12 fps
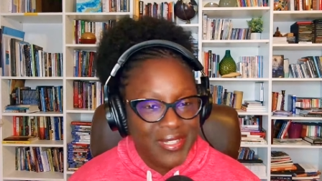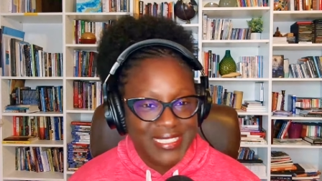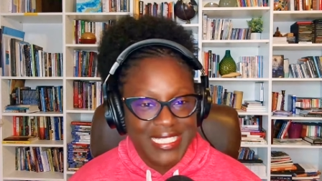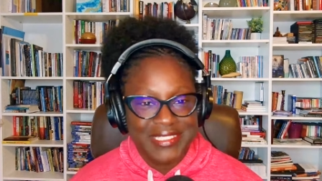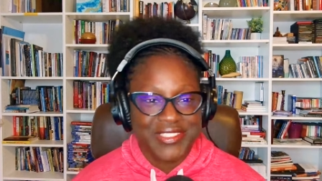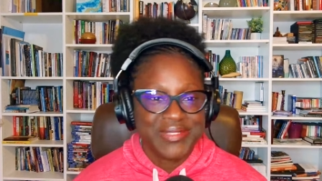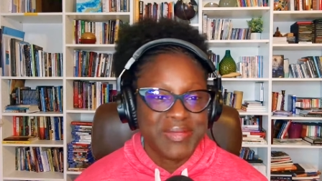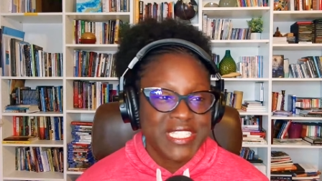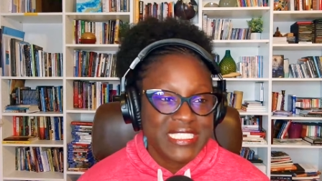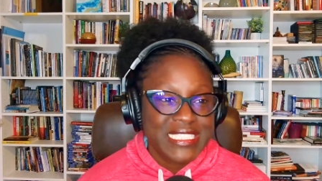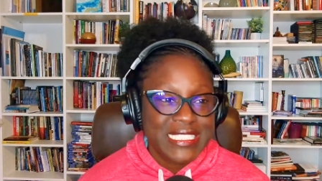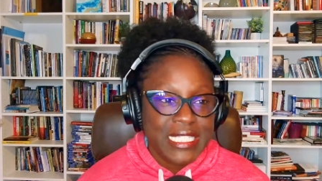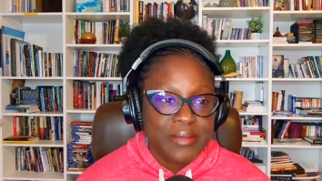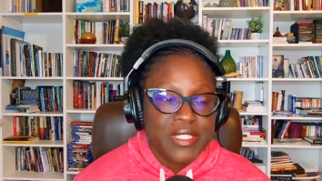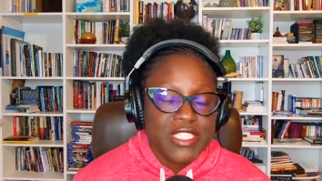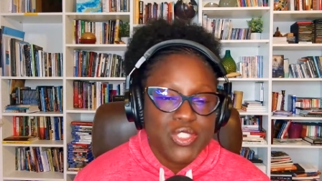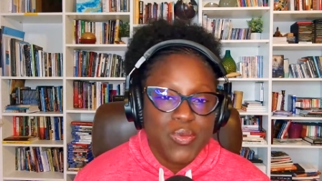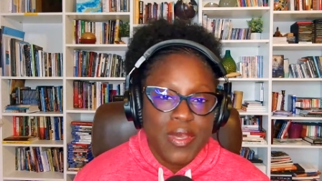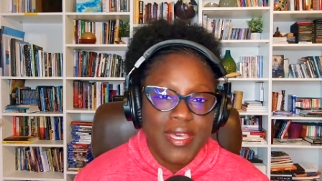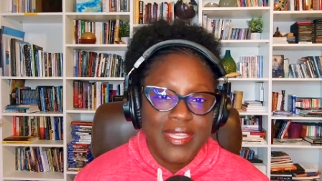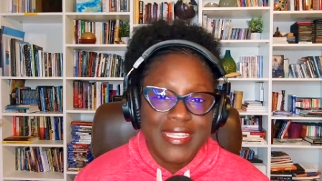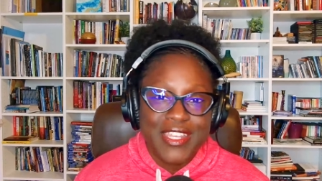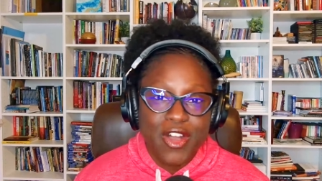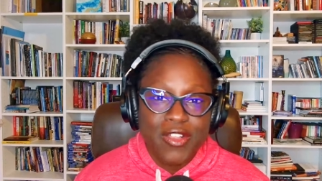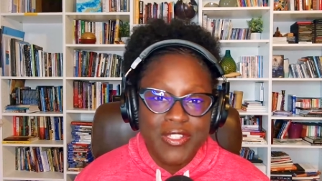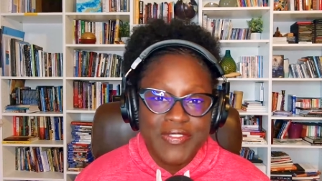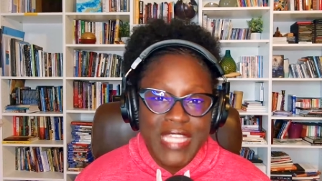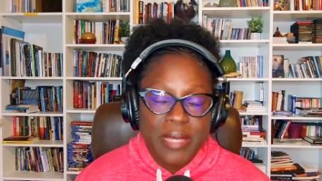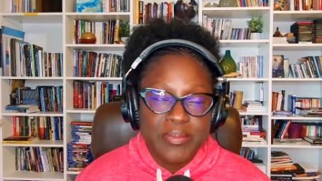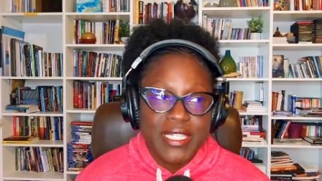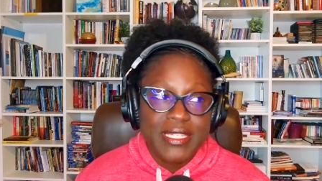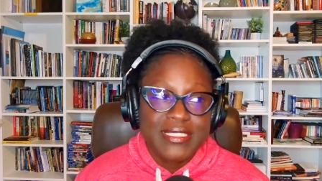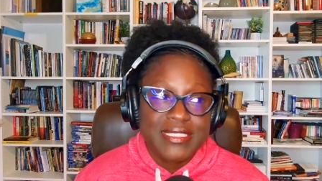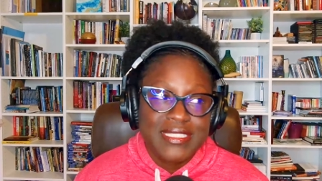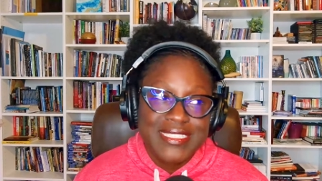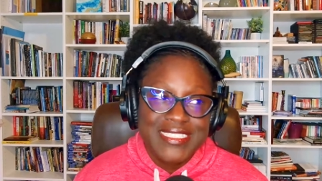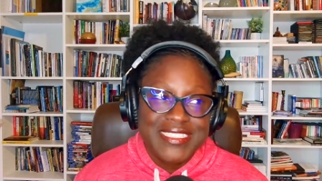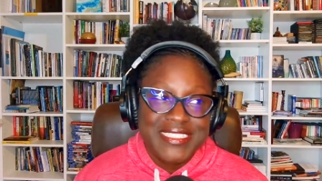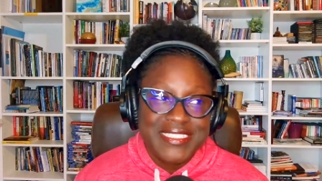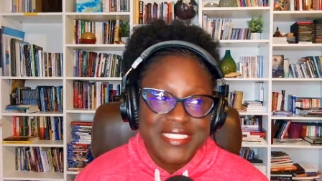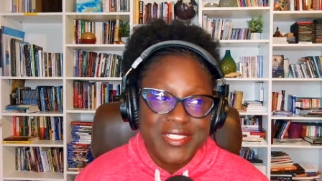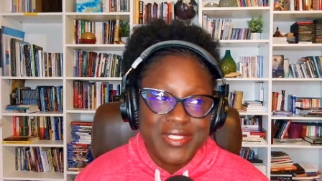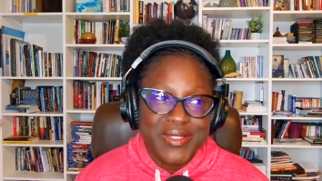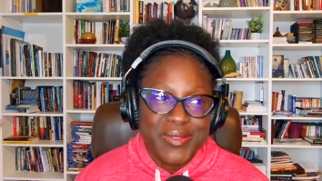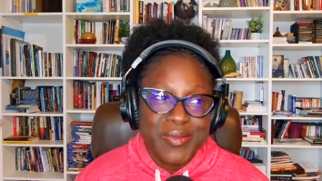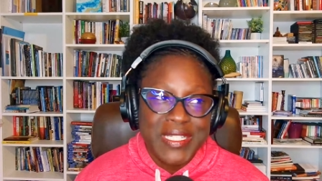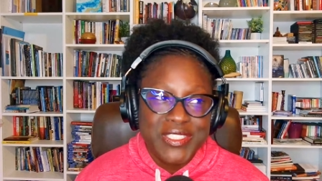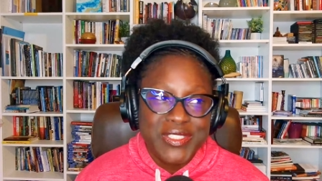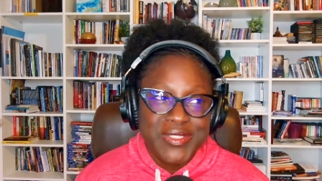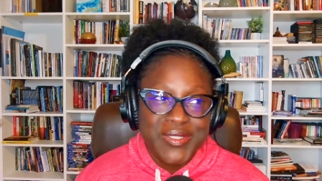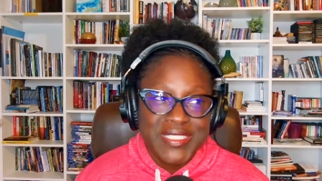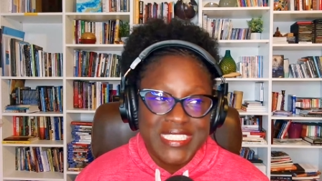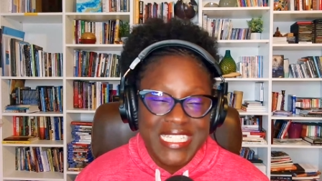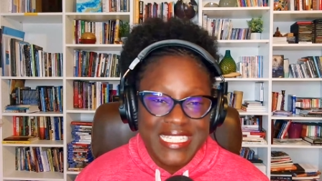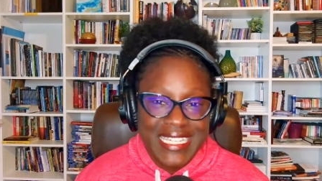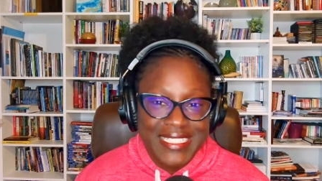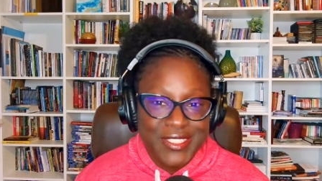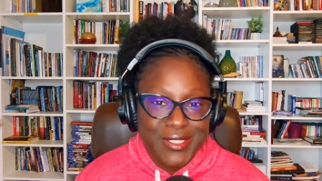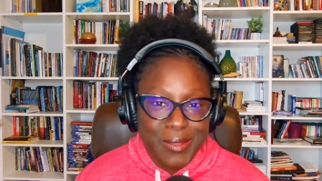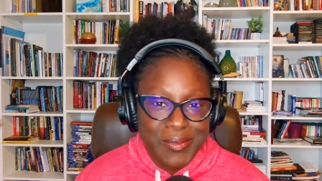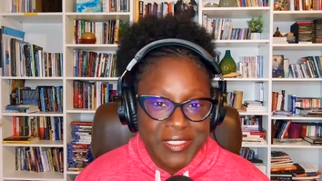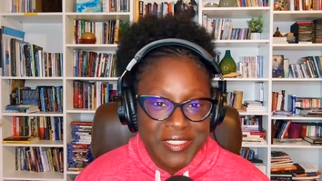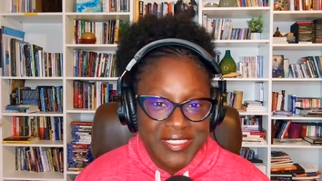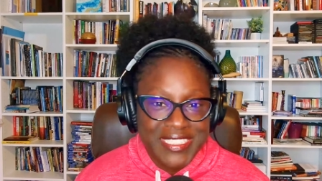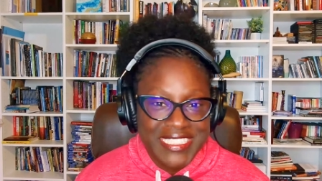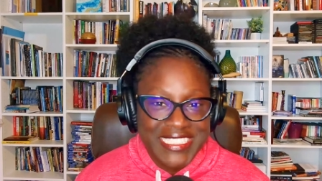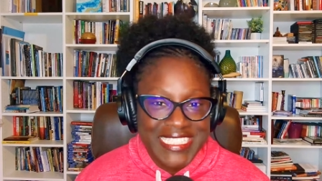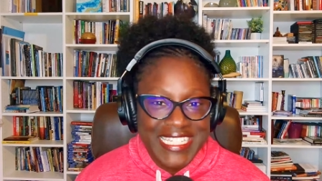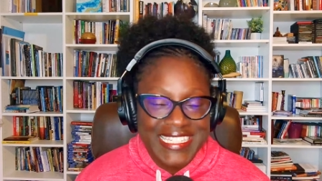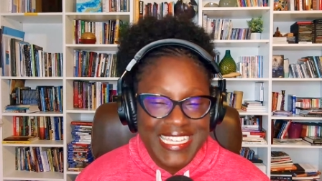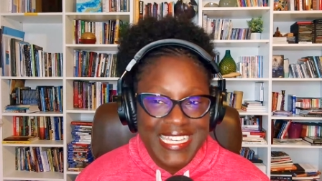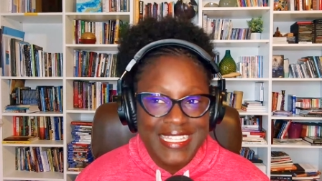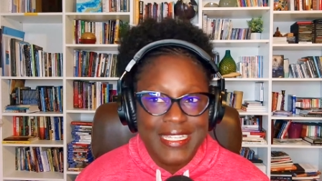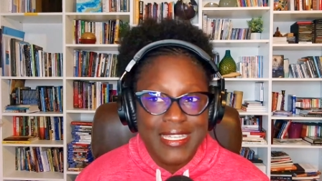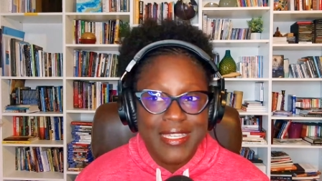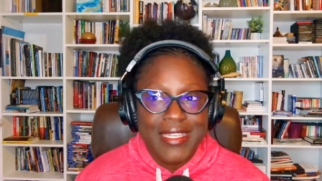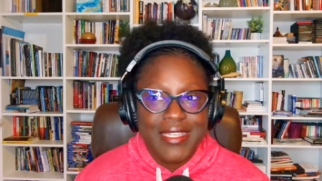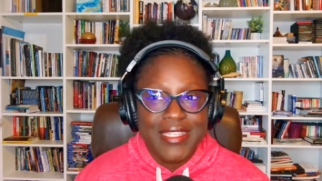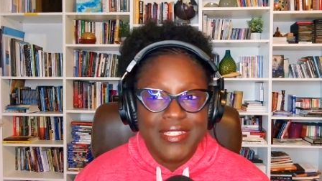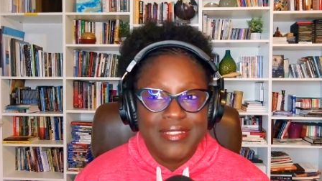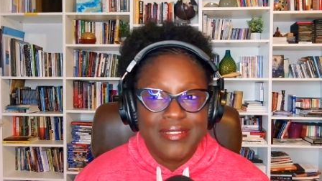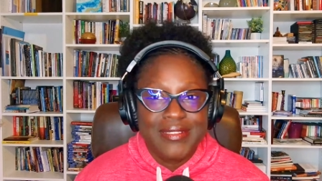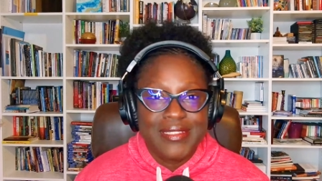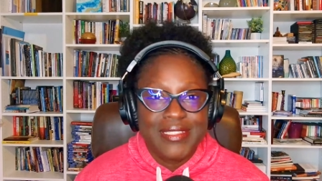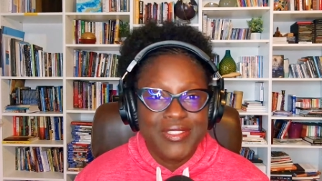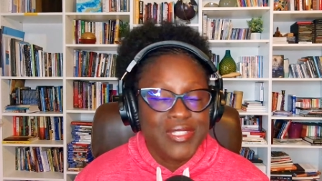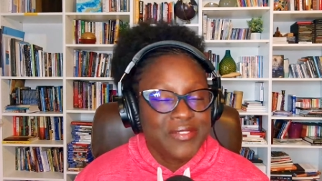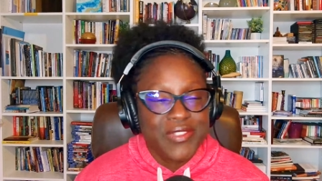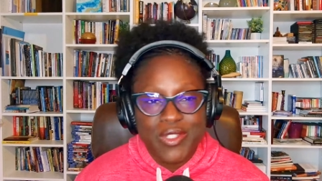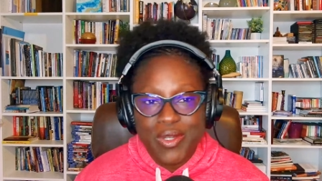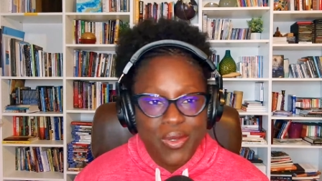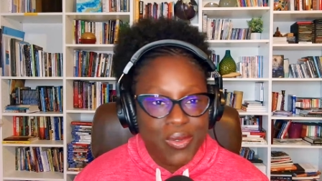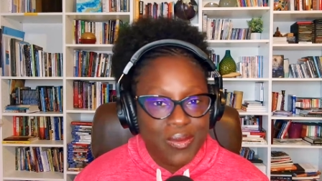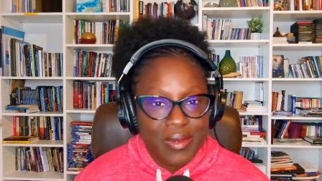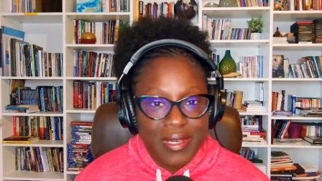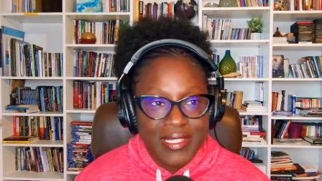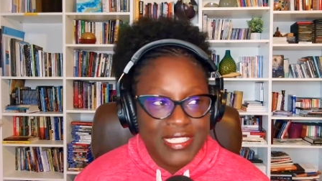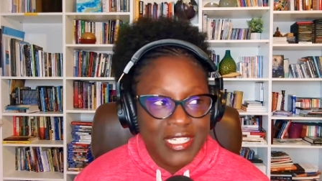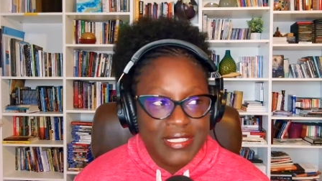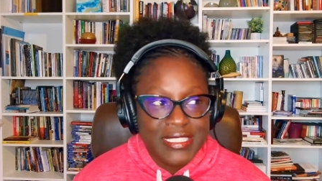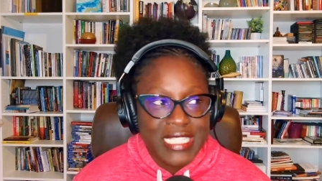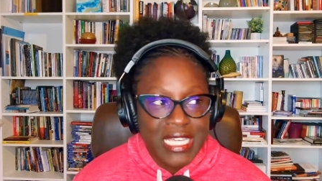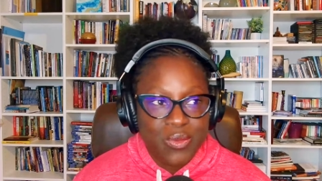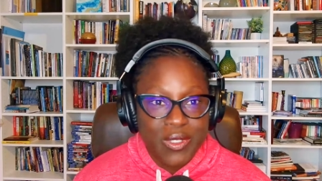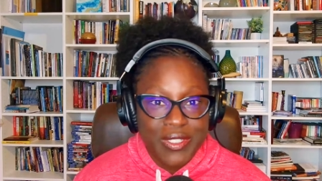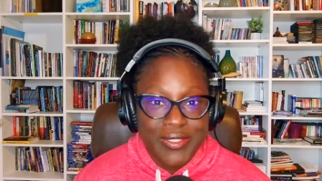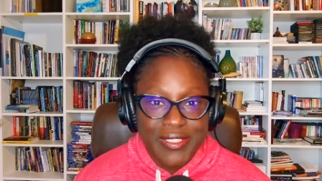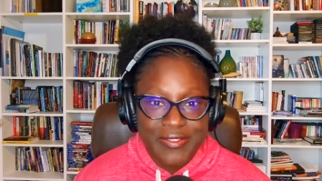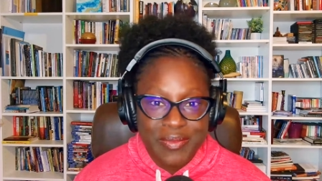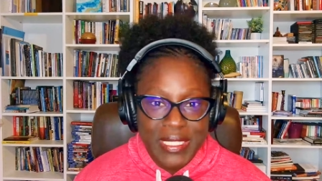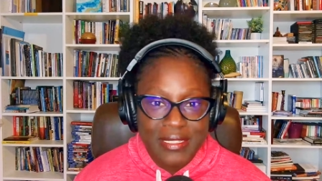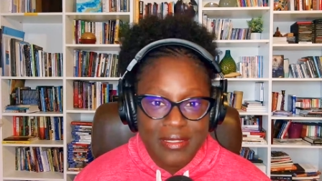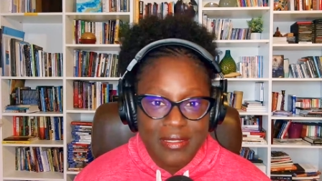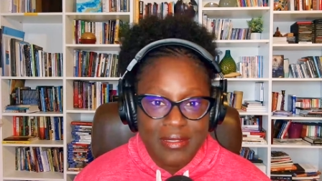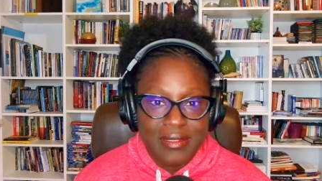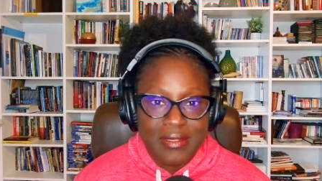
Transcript: I was like, am I going to skip this one and all of that? Because this is the deal. When you don't say yes to opportunities like that, you never know on the other side what could have been.